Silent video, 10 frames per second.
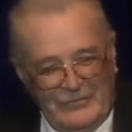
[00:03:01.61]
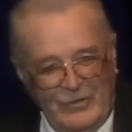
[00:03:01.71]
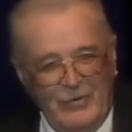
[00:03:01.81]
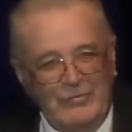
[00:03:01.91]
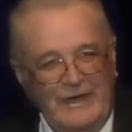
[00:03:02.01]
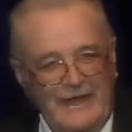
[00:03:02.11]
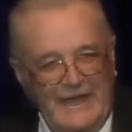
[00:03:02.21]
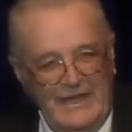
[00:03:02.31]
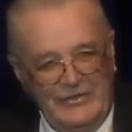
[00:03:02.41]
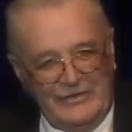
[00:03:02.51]
we went
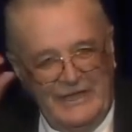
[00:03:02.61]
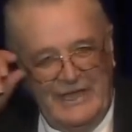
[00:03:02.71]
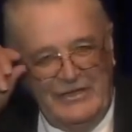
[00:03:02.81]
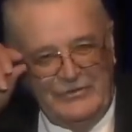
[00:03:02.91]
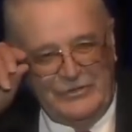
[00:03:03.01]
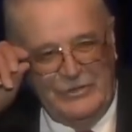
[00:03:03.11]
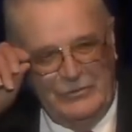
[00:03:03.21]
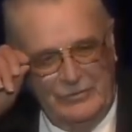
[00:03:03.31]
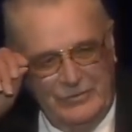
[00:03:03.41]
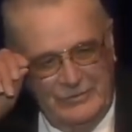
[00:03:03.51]
8-2.
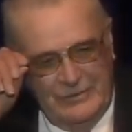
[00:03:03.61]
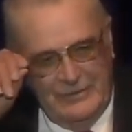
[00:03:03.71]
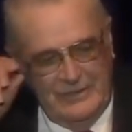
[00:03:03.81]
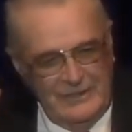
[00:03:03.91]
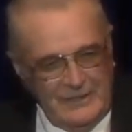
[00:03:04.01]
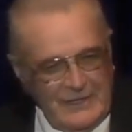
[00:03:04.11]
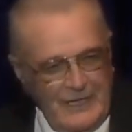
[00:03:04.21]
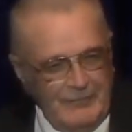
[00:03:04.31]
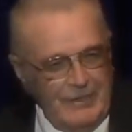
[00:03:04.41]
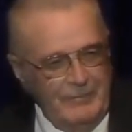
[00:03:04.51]

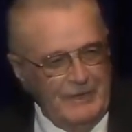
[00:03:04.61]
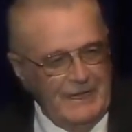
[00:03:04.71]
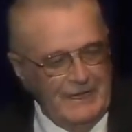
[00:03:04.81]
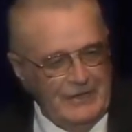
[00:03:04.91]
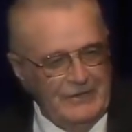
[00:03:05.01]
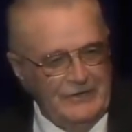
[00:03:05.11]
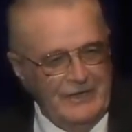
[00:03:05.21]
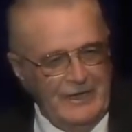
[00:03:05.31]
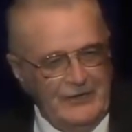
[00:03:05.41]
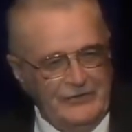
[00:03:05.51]
Got beat by Lincoln
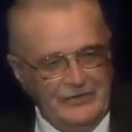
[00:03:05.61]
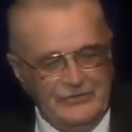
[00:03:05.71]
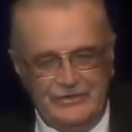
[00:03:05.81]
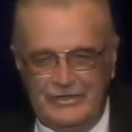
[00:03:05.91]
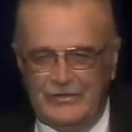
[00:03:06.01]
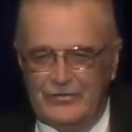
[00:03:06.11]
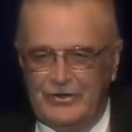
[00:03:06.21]
County 16-13